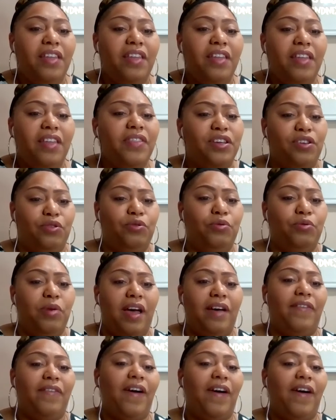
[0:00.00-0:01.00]
and that
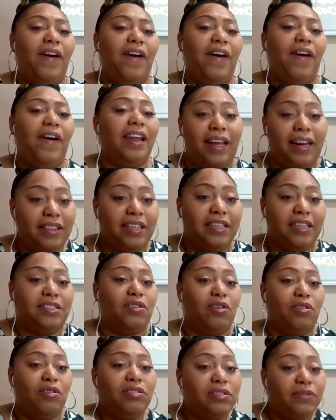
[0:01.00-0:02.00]
you have highlighted
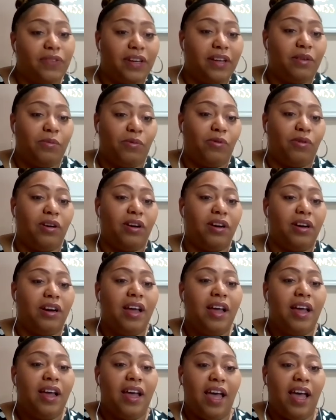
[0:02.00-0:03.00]
this Cultivate
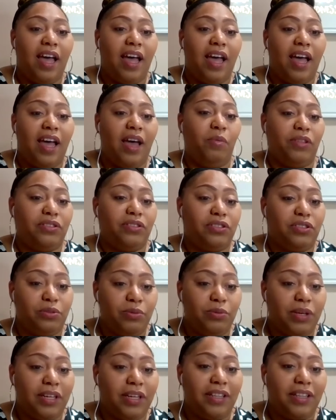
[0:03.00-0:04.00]
Award and what
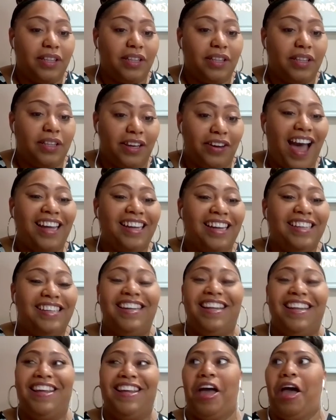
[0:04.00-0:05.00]
they're doing here.
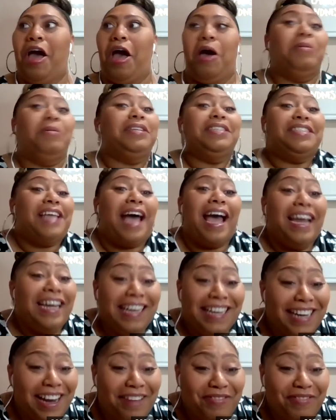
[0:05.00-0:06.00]
I I'm
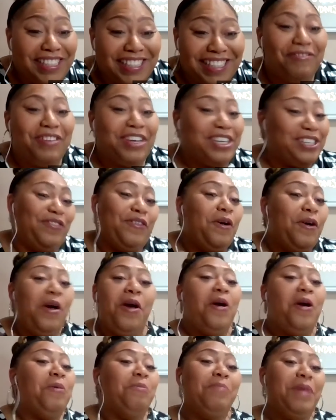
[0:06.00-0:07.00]
excited. I'm excited because
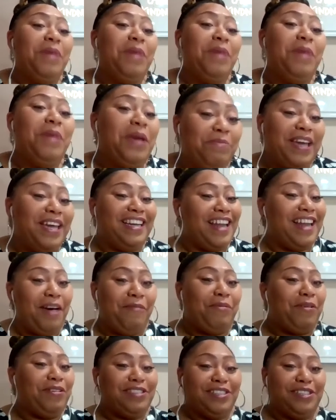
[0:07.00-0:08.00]
for me
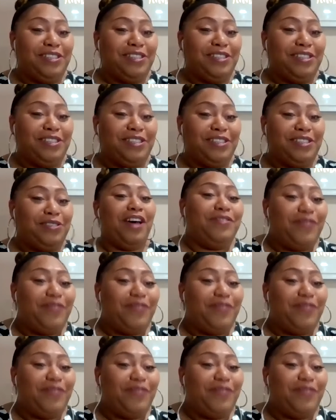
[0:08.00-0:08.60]
being a person who